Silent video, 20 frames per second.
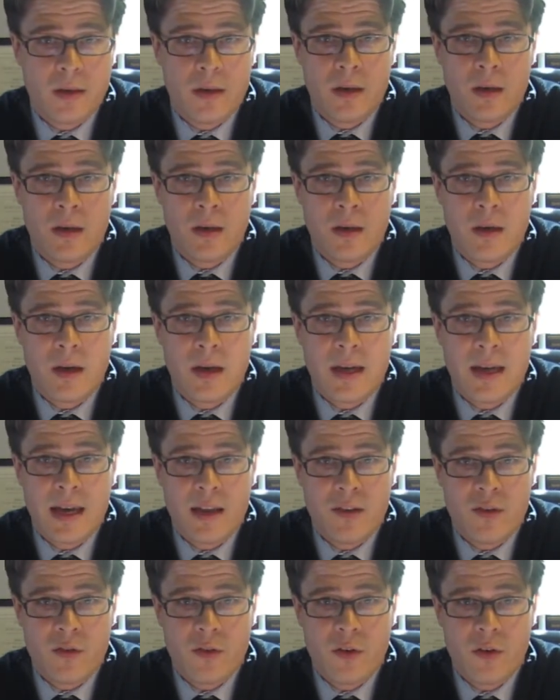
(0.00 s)

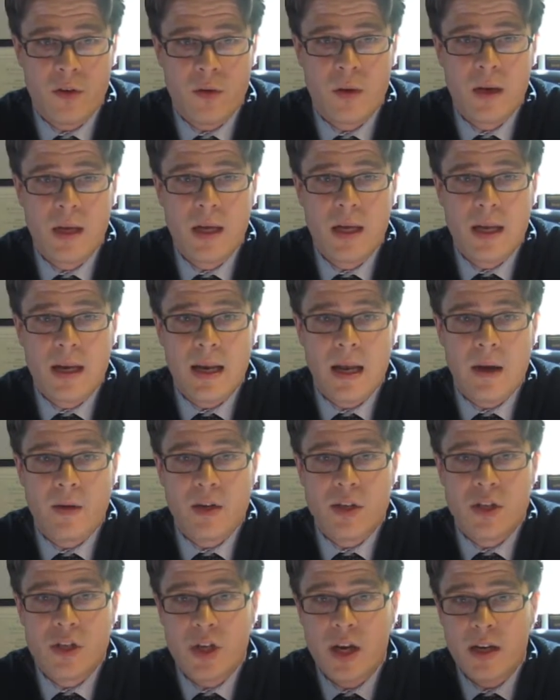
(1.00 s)
against you. Now,
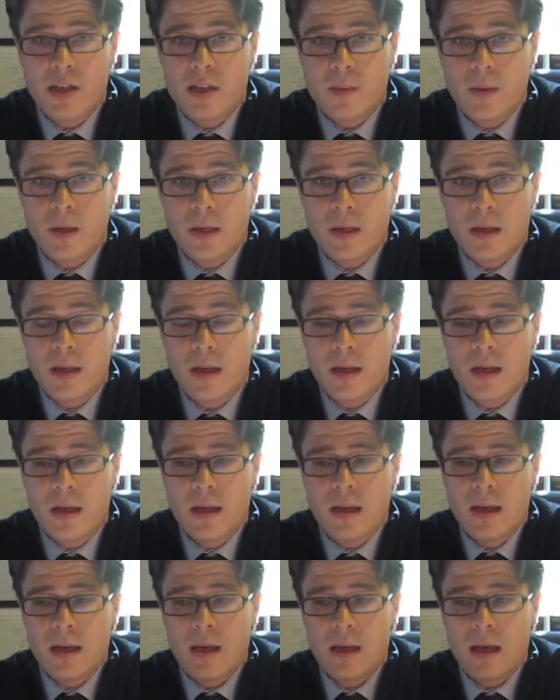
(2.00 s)
a judgment
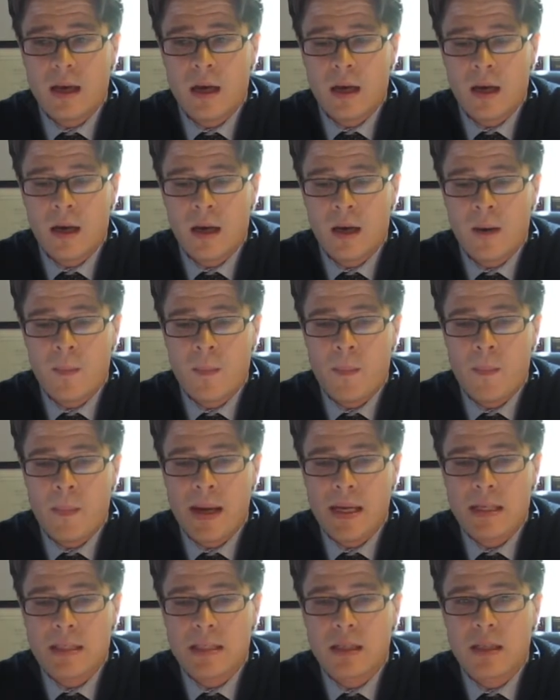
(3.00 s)

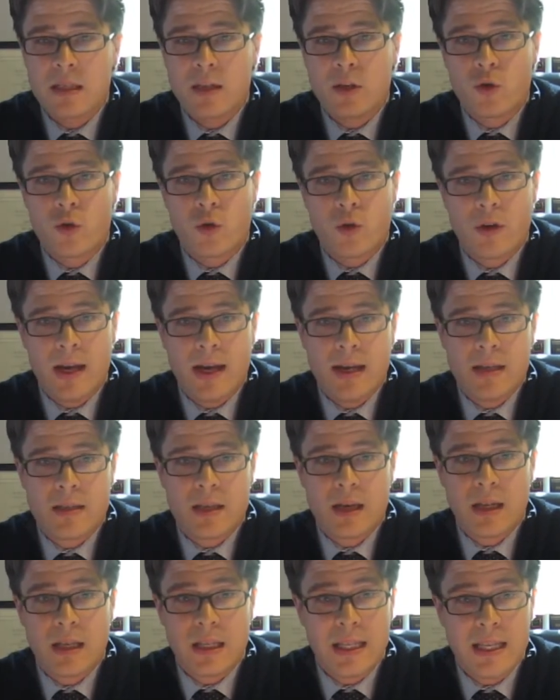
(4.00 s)
basically
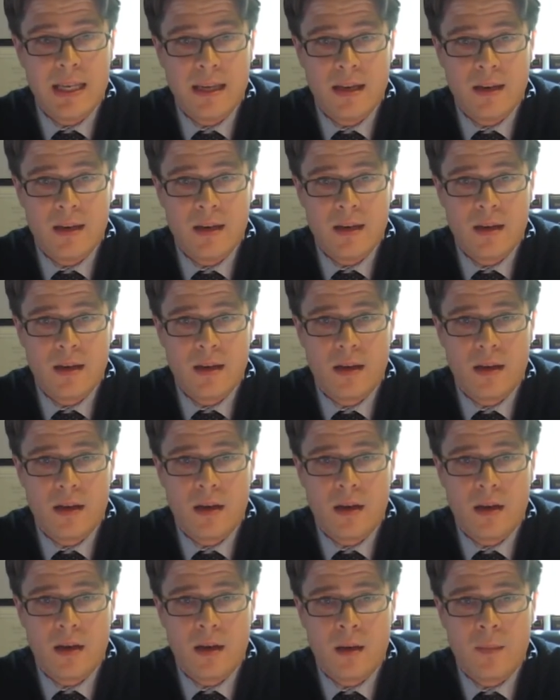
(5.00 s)
creates a lien,
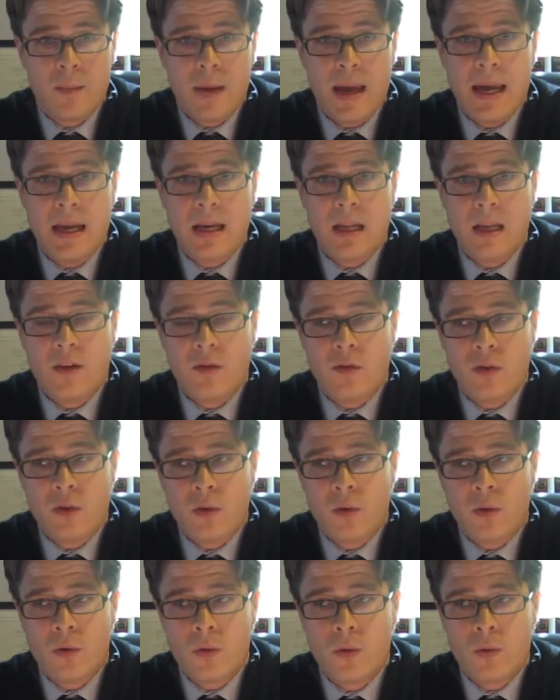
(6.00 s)
and if
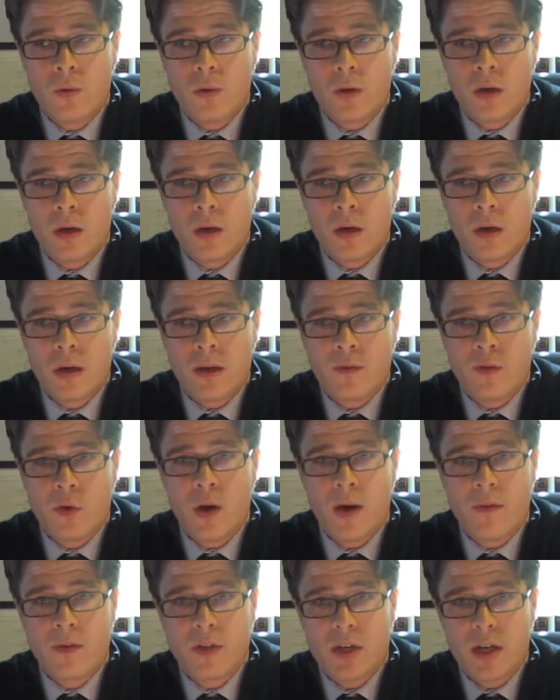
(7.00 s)
you
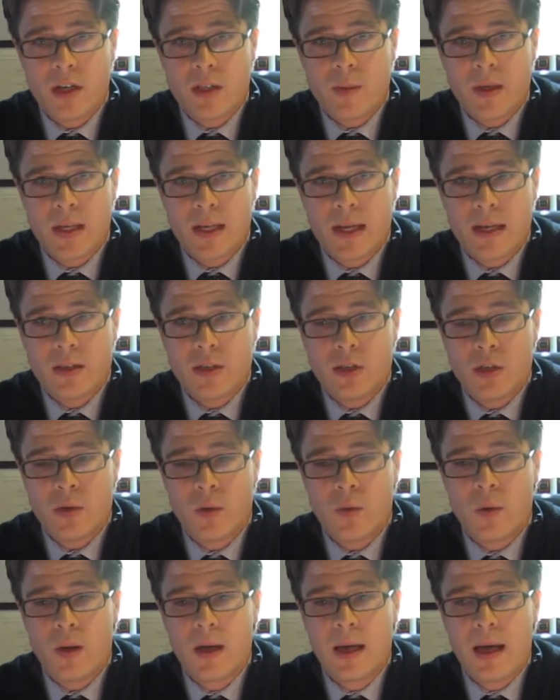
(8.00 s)
have a judgment against
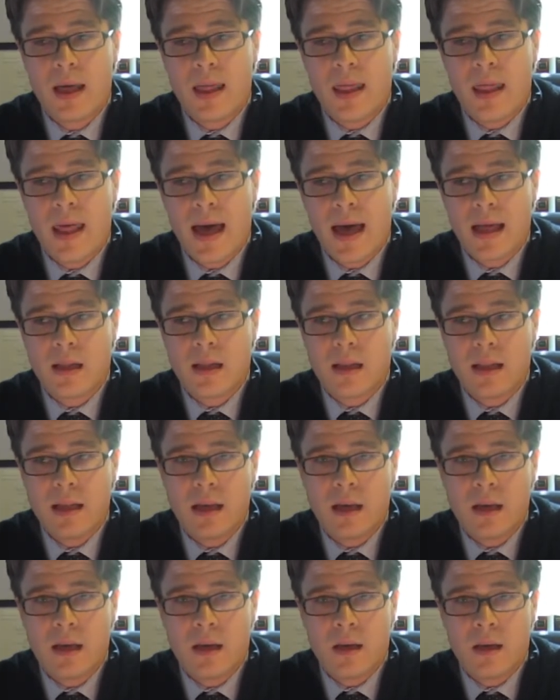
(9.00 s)
you, that
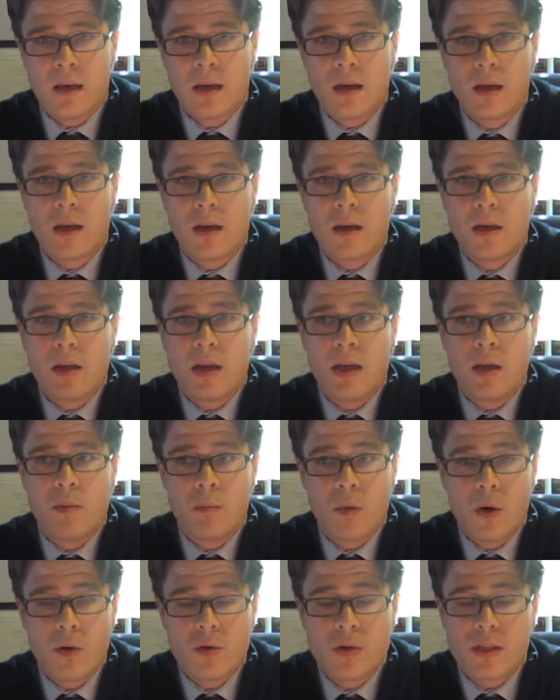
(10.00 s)
lien, in
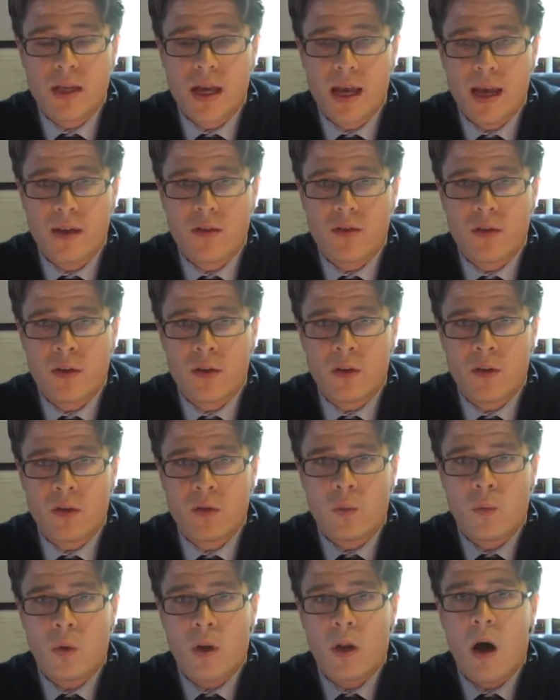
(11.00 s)
most
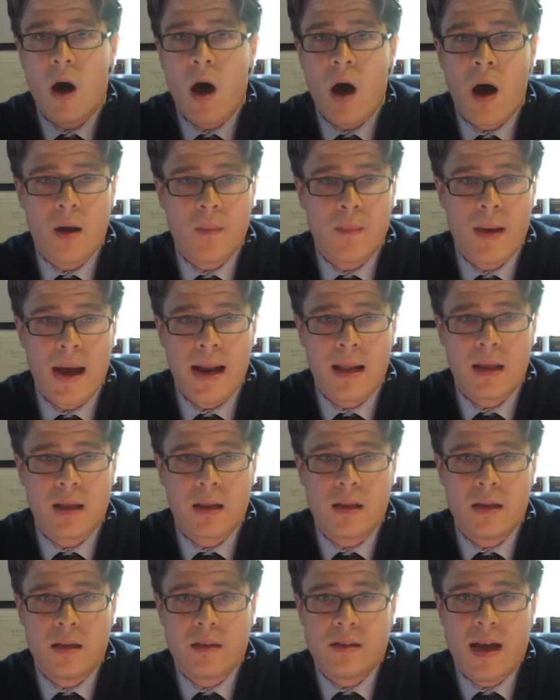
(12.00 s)
cases, will
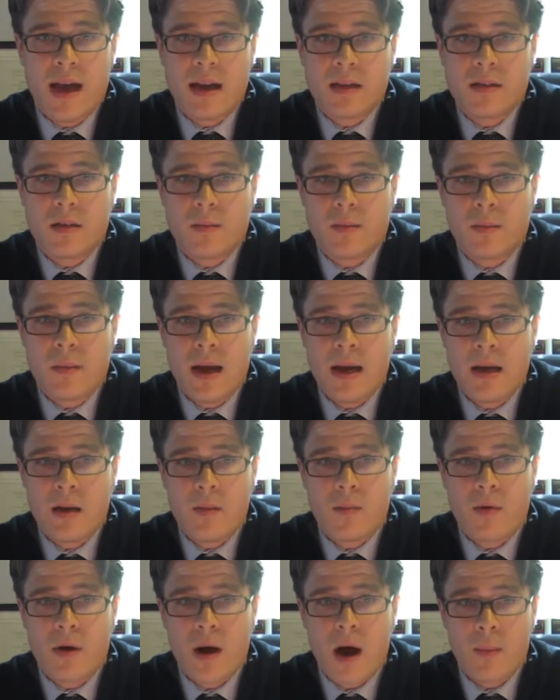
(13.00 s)
automatically attach to any
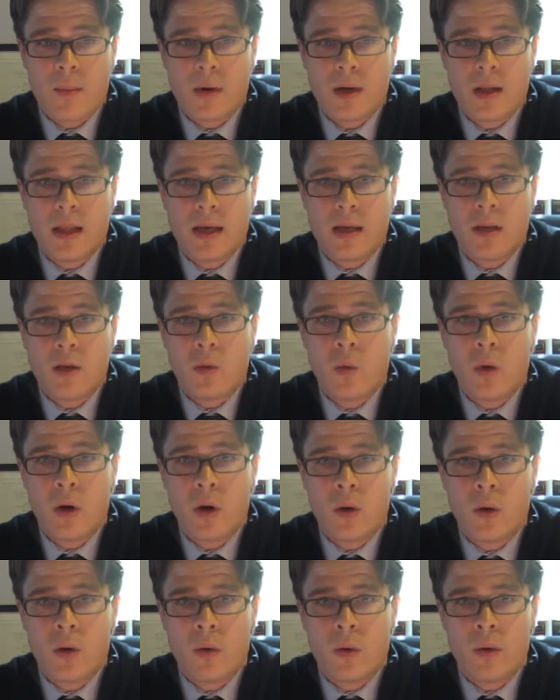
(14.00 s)
property that you
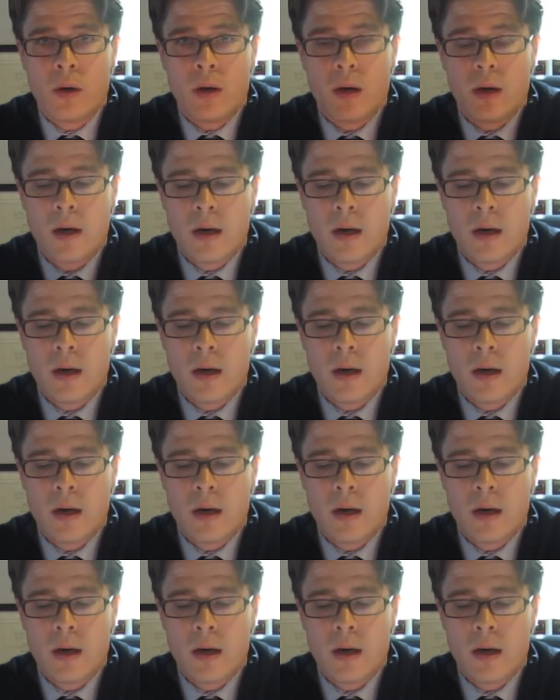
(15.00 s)
own